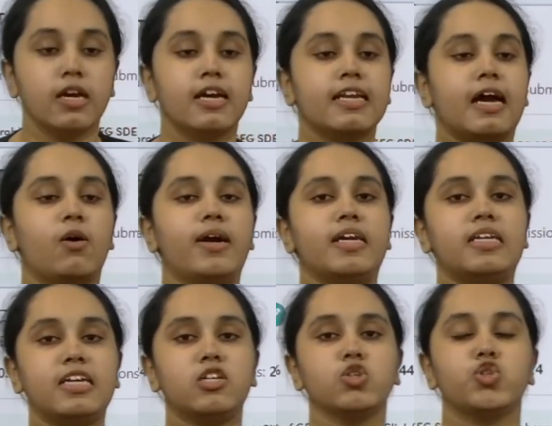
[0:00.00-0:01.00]
Now, I
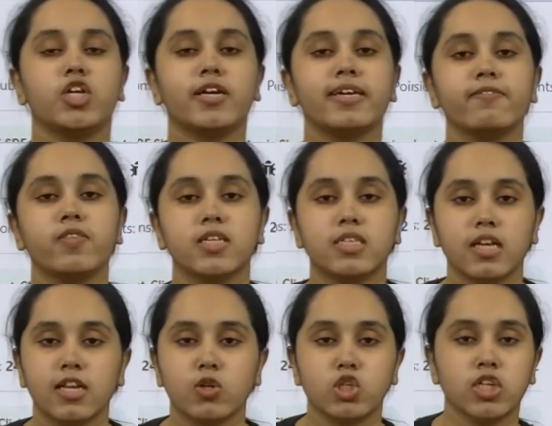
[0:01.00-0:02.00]
need to check if the
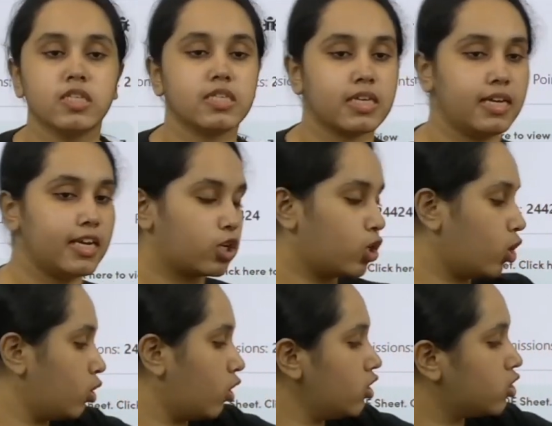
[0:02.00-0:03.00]
solution is correct or
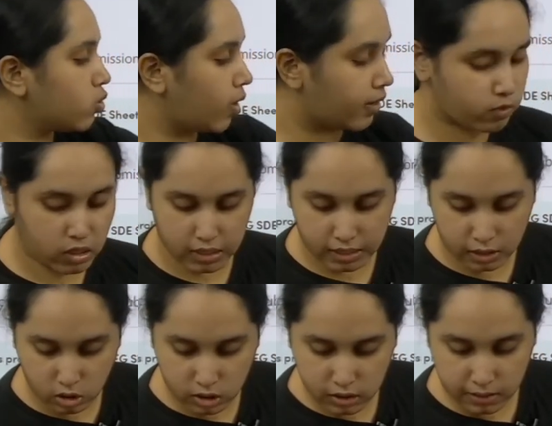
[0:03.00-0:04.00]
not. So I would click
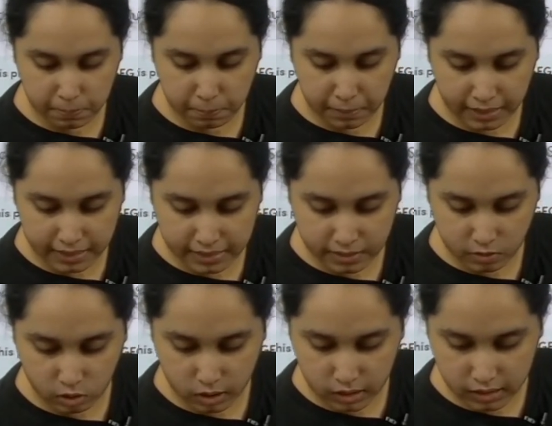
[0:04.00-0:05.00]
on compile and
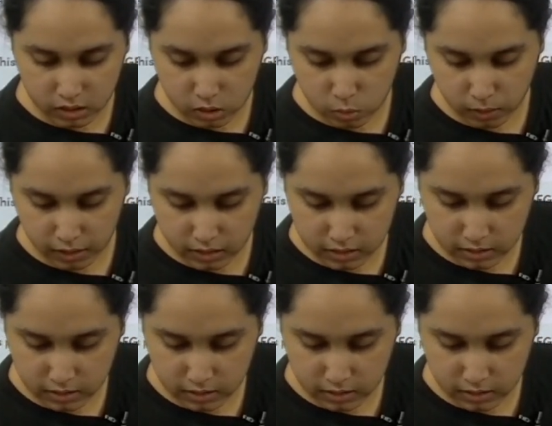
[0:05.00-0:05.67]
run. Let's wait.